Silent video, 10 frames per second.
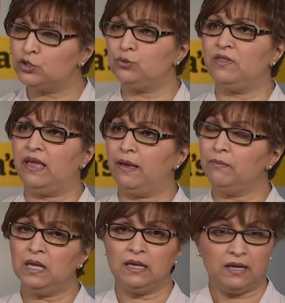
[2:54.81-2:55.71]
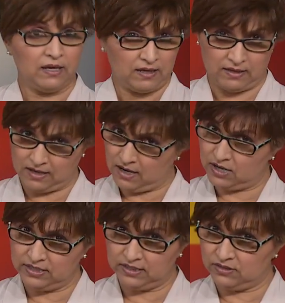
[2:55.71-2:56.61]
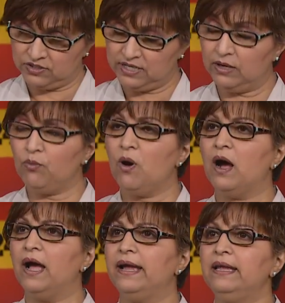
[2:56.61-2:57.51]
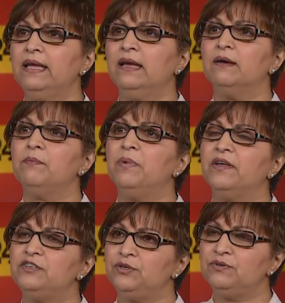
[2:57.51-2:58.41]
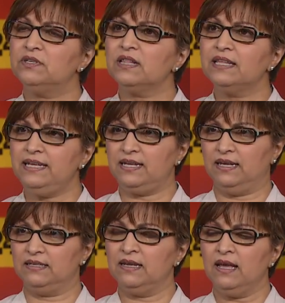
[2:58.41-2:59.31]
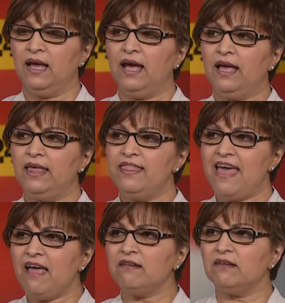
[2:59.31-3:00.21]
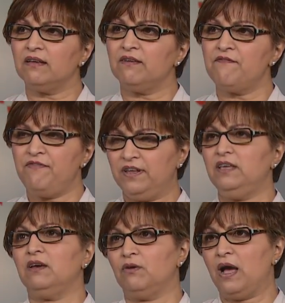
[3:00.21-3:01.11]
to them. Mm-hmm. Hard to understand why, but to delete it. Uh, that video,